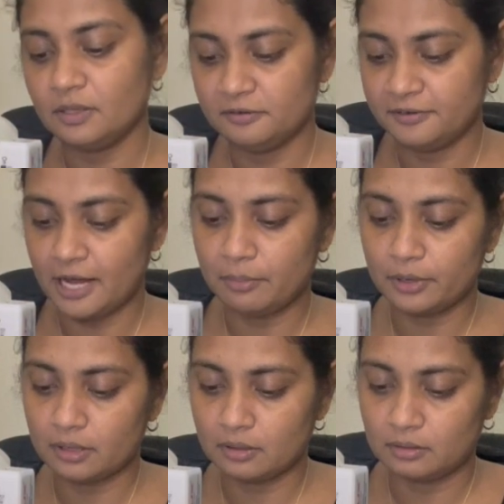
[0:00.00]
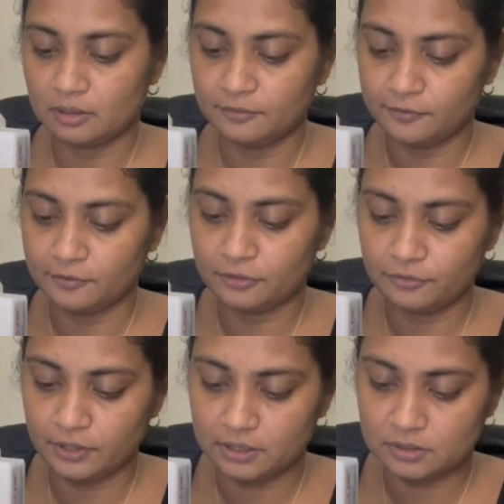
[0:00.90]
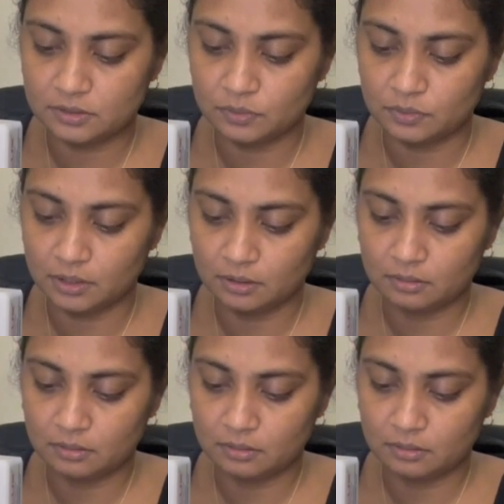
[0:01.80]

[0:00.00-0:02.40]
fabric if your thread is too thick.